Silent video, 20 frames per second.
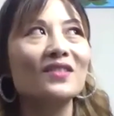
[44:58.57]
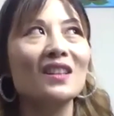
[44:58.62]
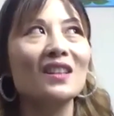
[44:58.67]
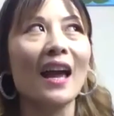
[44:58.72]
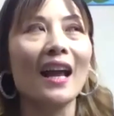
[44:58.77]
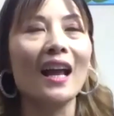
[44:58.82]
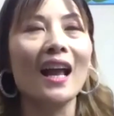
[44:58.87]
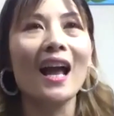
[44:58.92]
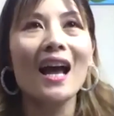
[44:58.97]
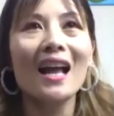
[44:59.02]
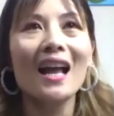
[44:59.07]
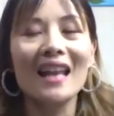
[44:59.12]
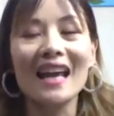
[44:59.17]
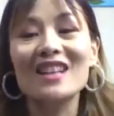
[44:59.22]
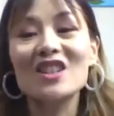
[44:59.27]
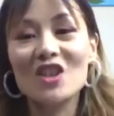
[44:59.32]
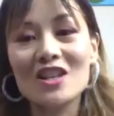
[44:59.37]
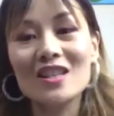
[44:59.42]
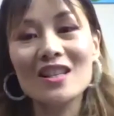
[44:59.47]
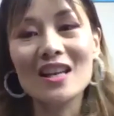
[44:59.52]
Like
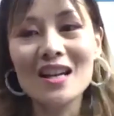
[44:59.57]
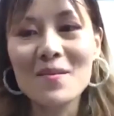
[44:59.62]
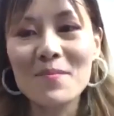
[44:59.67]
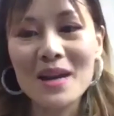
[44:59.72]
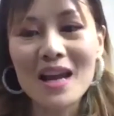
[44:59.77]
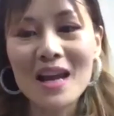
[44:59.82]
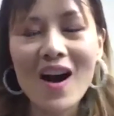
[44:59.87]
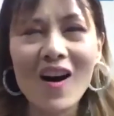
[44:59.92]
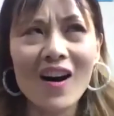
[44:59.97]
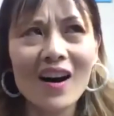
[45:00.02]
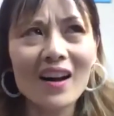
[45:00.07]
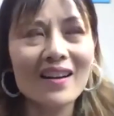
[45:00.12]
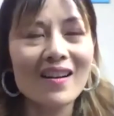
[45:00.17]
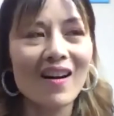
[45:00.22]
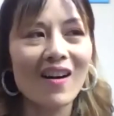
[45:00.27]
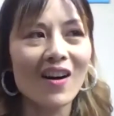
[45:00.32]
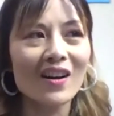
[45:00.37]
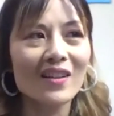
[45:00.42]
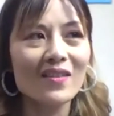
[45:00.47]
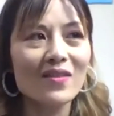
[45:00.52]
she's gonna be on
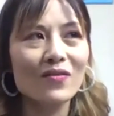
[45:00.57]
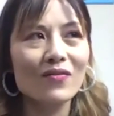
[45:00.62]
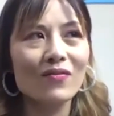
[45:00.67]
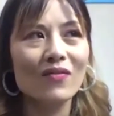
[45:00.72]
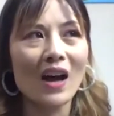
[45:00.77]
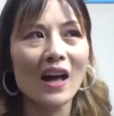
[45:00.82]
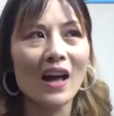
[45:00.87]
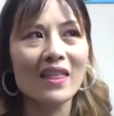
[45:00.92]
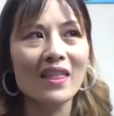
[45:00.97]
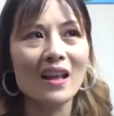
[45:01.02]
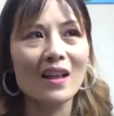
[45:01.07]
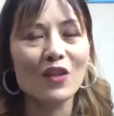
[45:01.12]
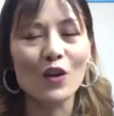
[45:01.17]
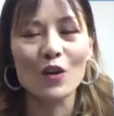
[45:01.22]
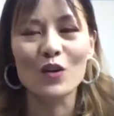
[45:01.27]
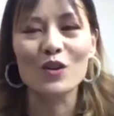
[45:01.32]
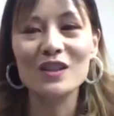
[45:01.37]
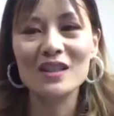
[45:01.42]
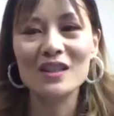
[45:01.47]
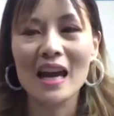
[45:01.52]
I think
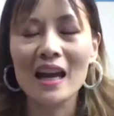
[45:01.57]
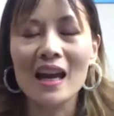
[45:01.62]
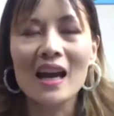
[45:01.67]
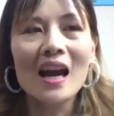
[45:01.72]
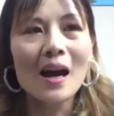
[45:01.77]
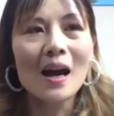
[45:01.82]
Thursday.